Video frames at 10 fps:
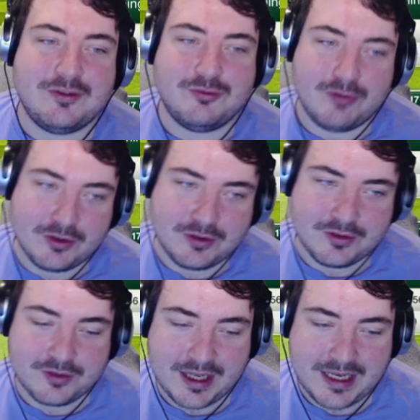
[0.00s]

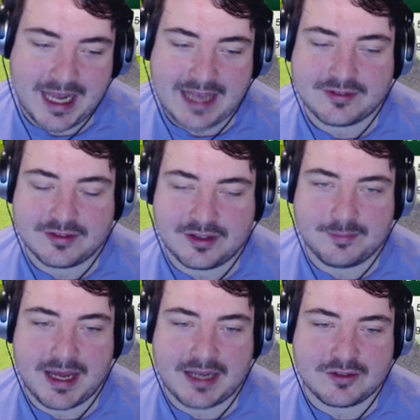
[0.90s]
runs. An
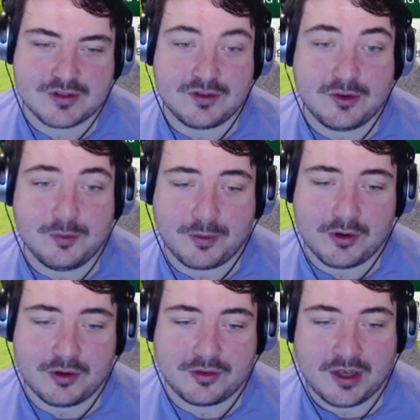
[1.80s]
excellent match. Stu
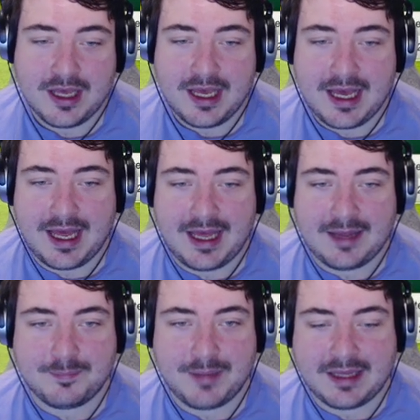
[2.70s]
Broad,
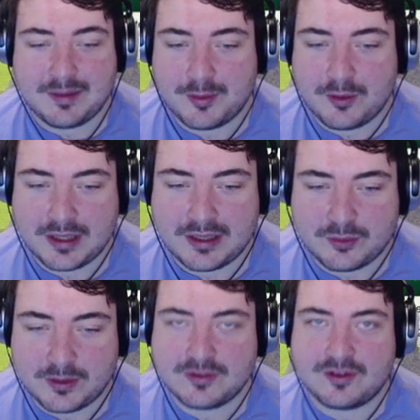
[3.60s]
uh, pick of the
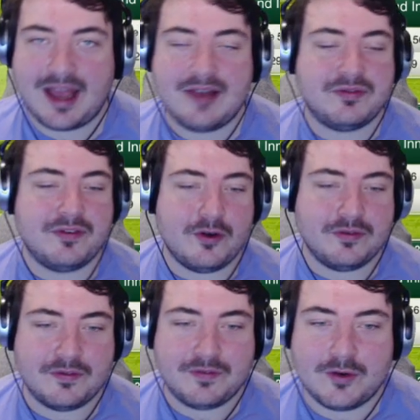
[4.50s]
as once again, 4
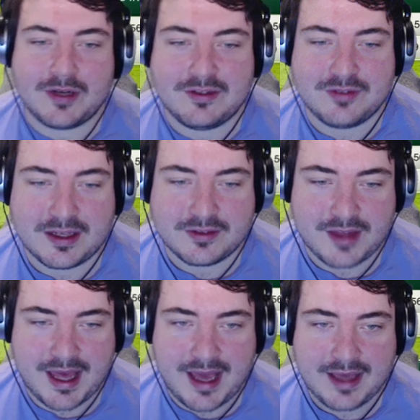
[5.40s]
for 46
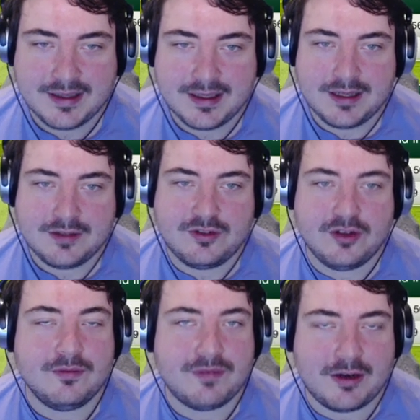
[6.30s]
there.
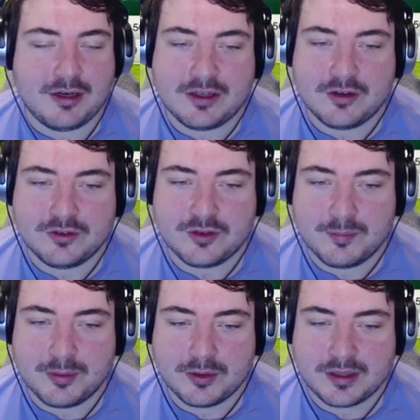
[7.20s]
Two very good
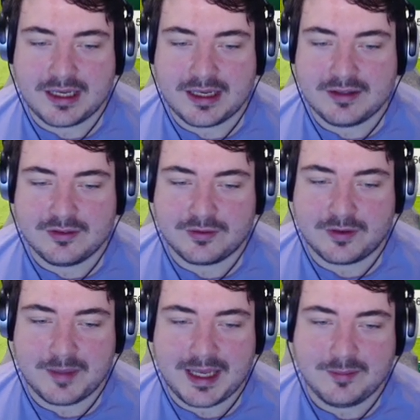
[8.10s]
bowling innings
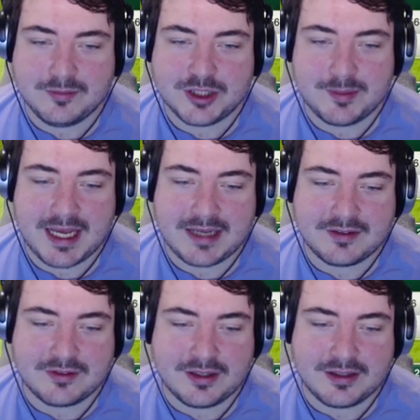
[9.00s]
from him. Jimmy
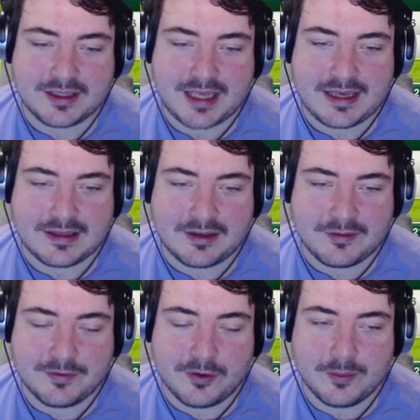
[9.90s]
Anderson getting
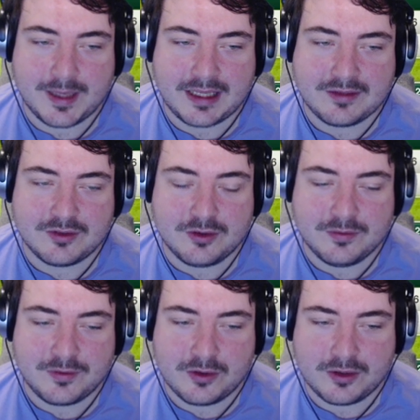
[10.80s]
four wickets
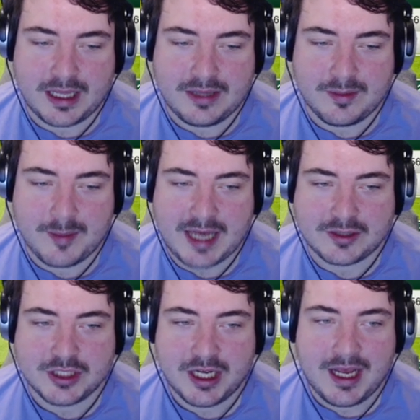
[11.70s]
overall in the
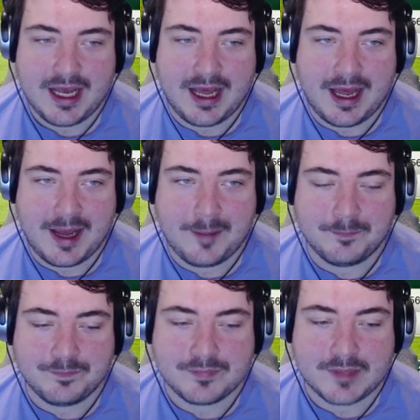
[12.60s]
match.
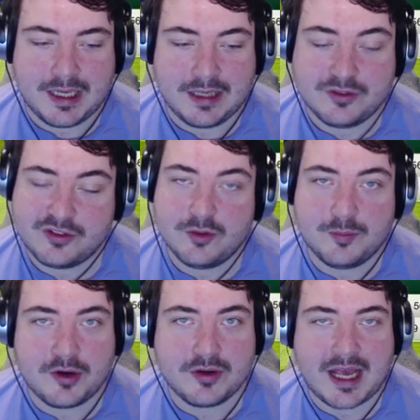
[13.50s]
Um, and Stu
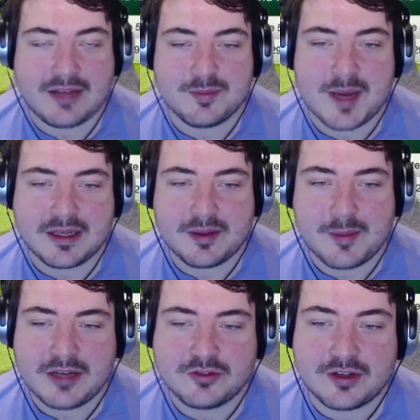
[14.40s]
Broad gets man of the
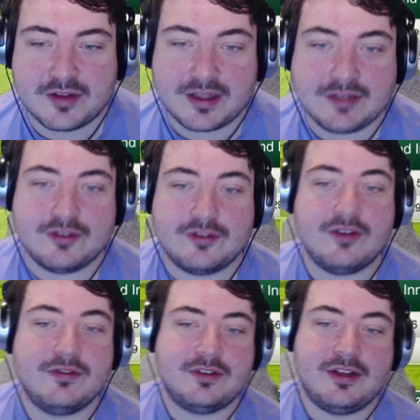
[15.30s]
match, and I think
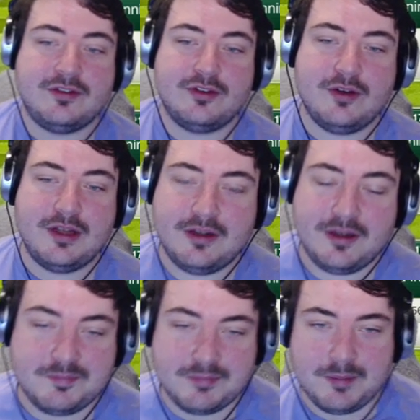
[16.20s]
deservedly so.
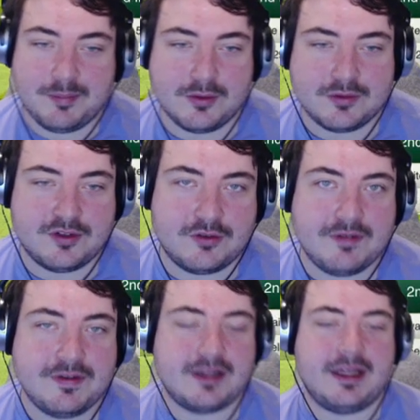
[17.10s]
He, he, bowled
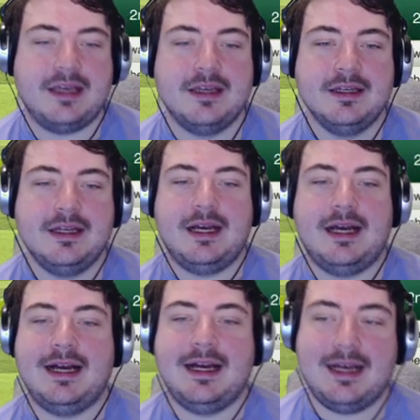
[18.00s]
terrifically.
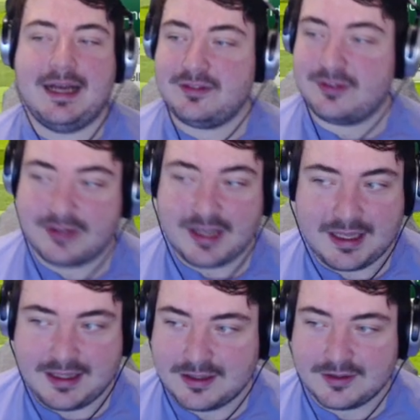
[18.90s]
Uh, as I
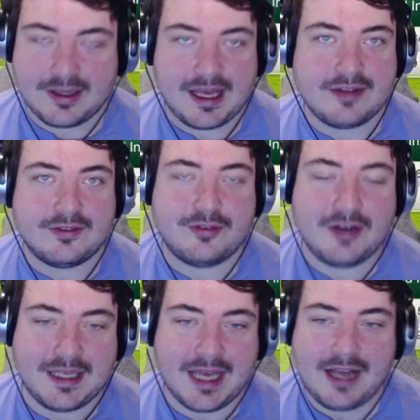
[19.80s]
say, you know, he had
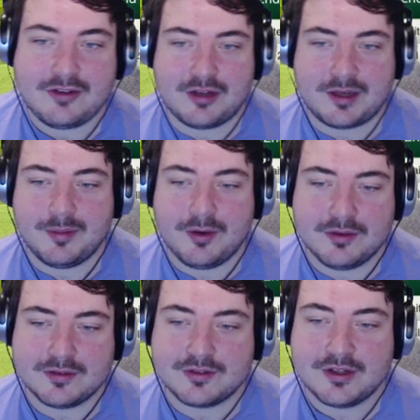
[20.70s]
three hat trick
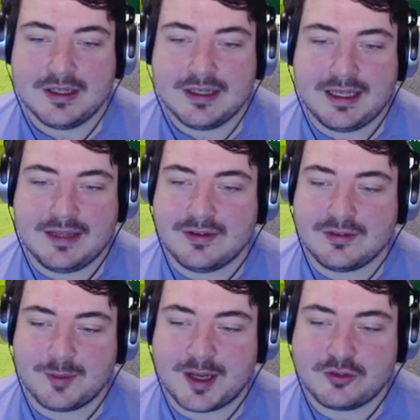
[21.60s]
balls in
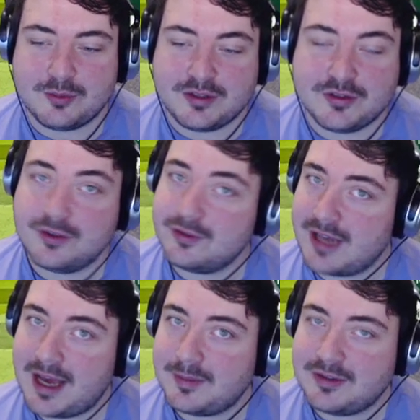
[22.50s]
this match, which doesn't
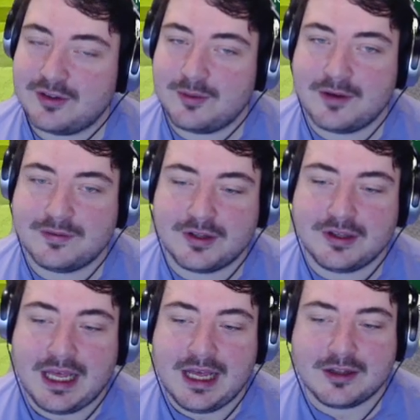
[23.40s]
happen too
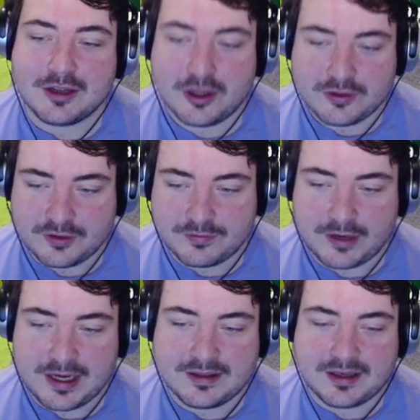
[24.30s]
often. Lots of rain